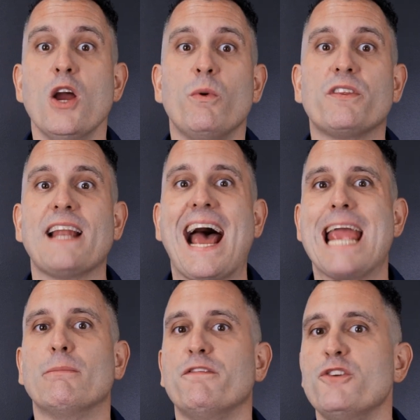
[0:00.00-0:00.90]
with an
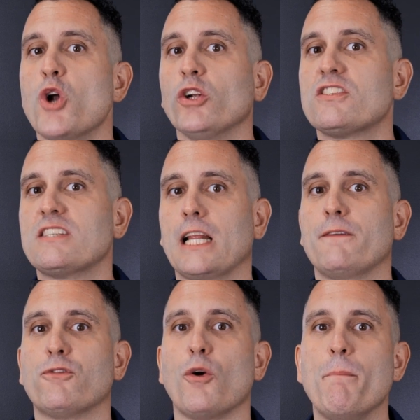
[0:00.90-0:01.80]
aim of not selling
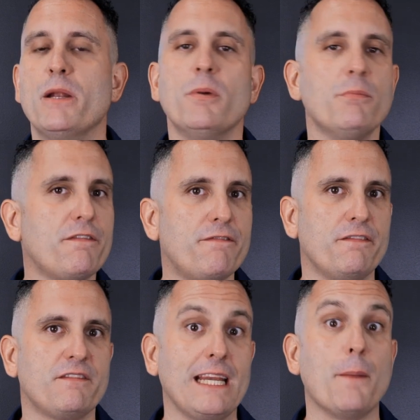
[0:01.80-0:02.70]
for a minimum of
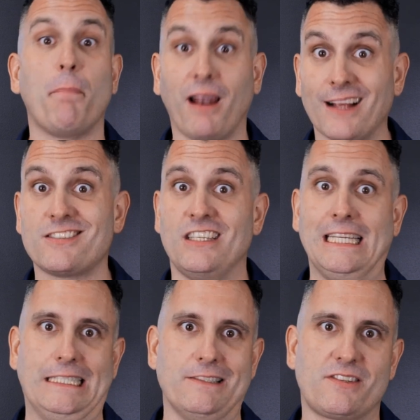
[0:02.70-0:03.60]
15 plus
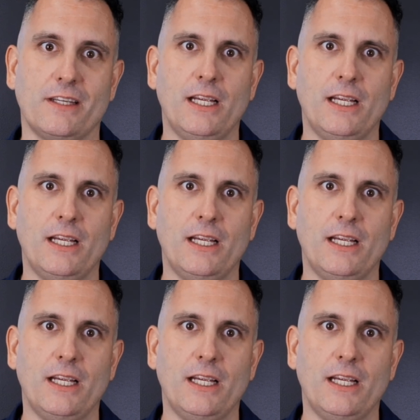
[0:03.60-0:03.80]
years.